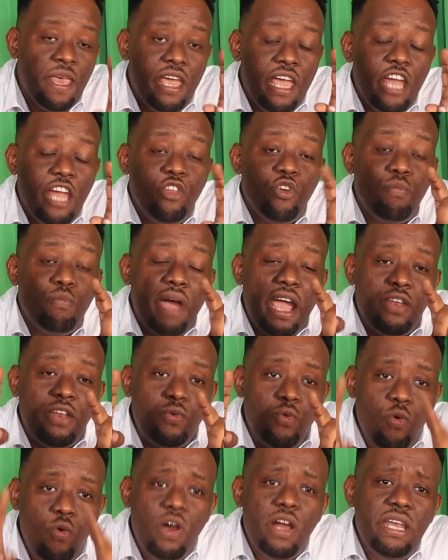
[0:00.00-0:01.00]
And you might
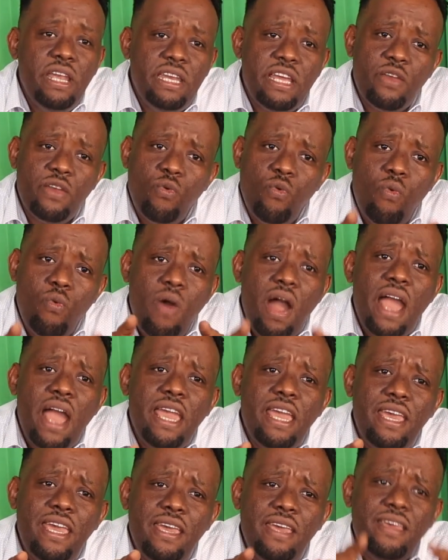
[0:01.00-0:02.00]
wonder
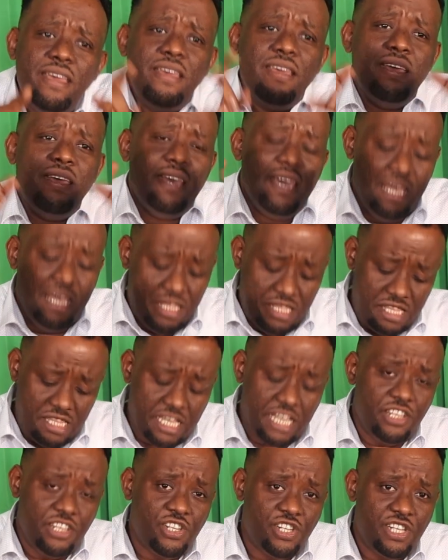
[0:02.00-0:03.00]
why it
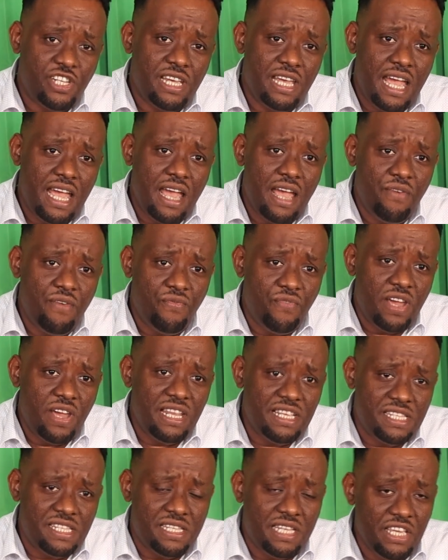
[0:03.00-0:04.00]
fetch a
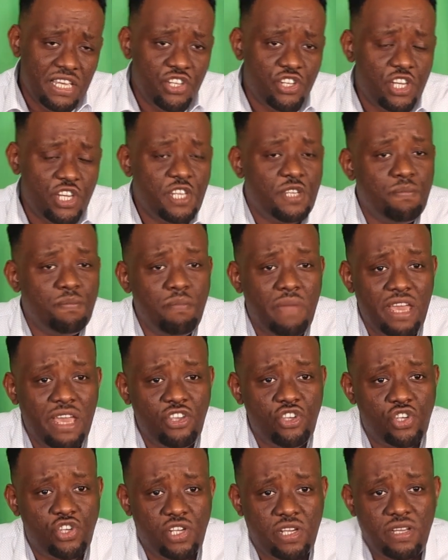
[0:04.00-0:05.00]
very stringent
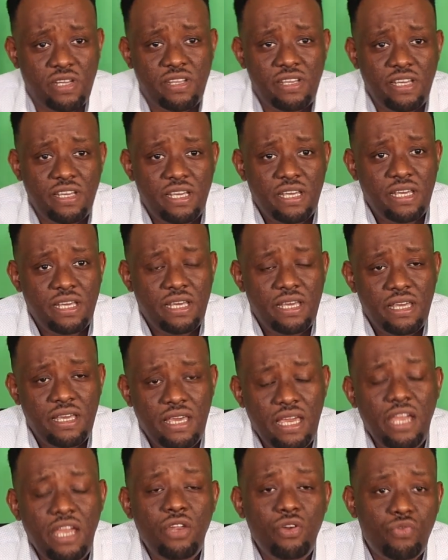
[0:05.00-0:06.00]
measure
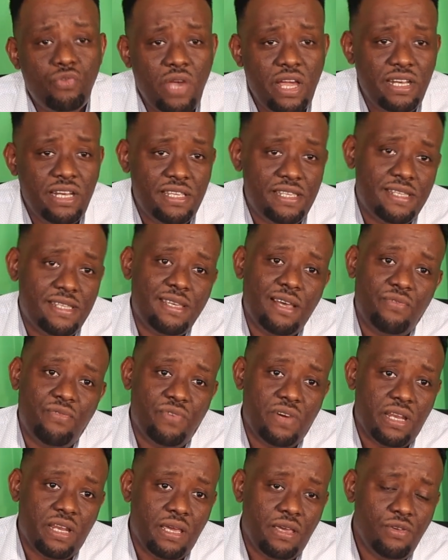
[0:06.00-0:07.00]
in drug discovery.